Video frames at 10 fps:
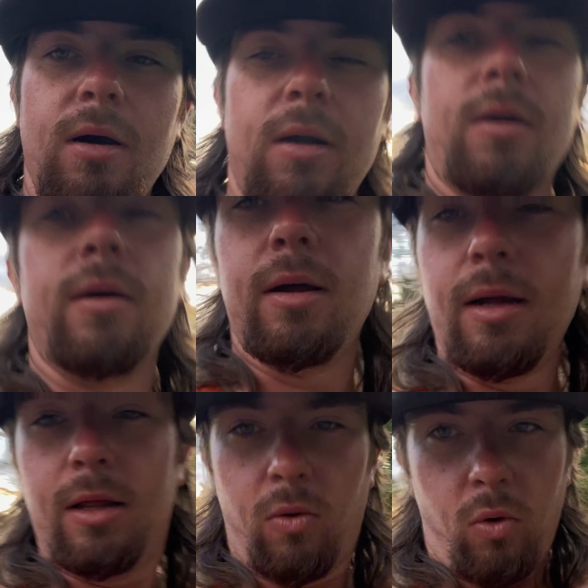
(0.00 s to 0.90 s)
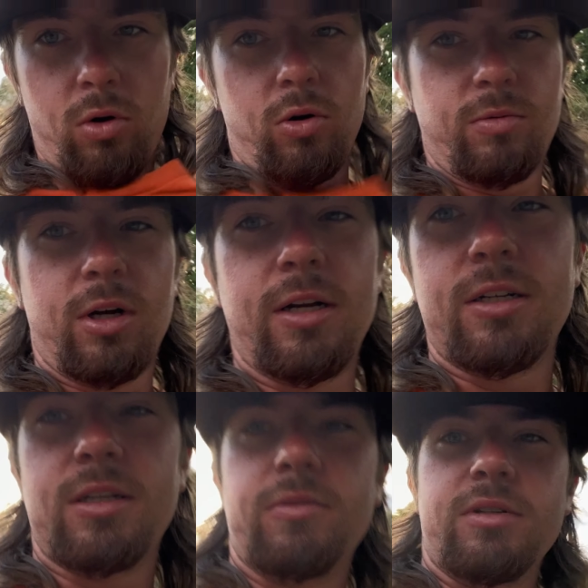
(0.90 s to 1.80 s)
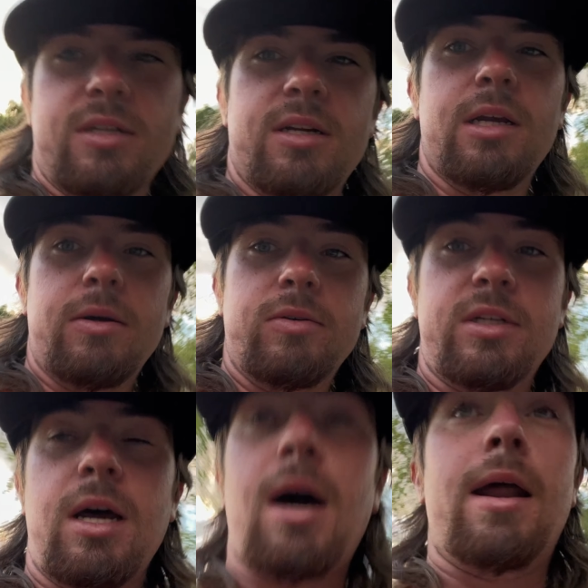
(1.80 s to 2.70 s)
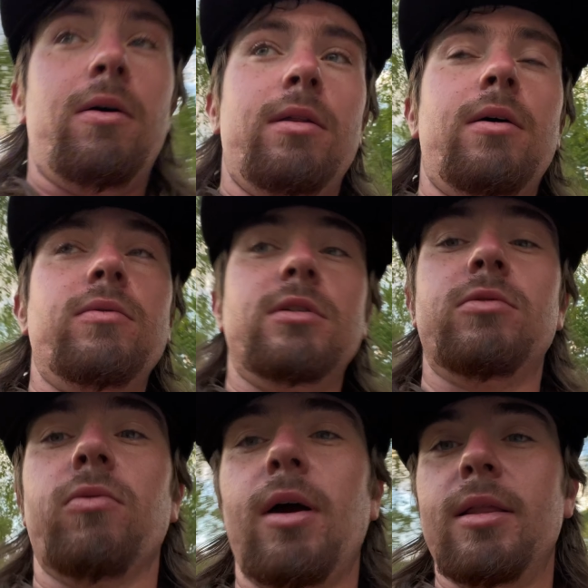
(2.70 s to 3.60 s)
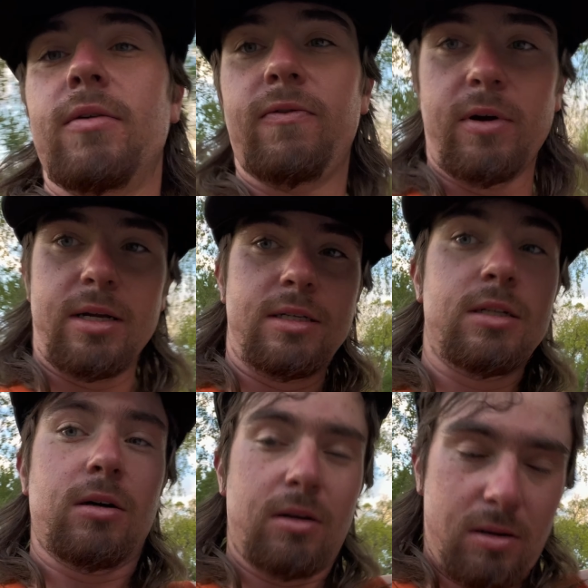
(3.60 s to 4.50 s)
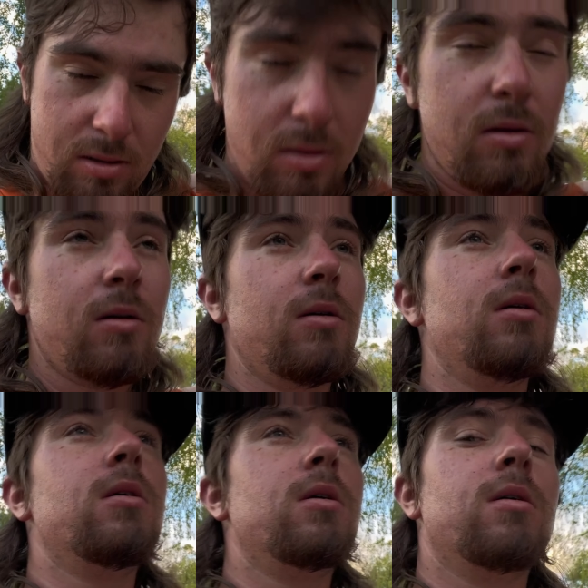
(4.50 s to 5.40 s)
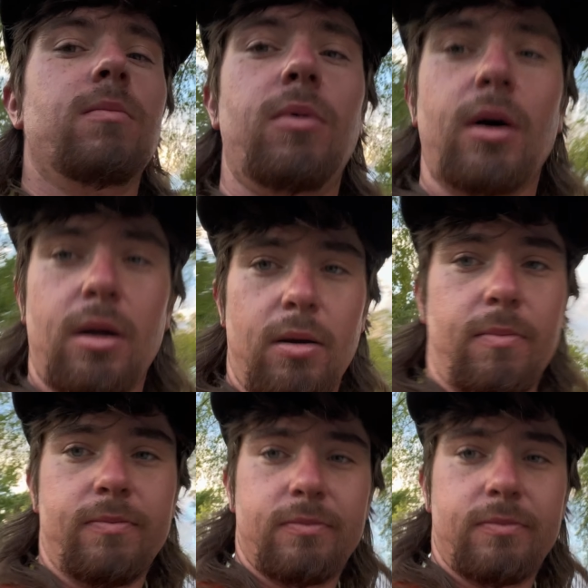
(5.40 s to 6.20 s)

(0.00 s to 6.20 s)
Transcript: All right, I did a wardrobe change because it was it was hot out and I was right in the freaking sun. But um,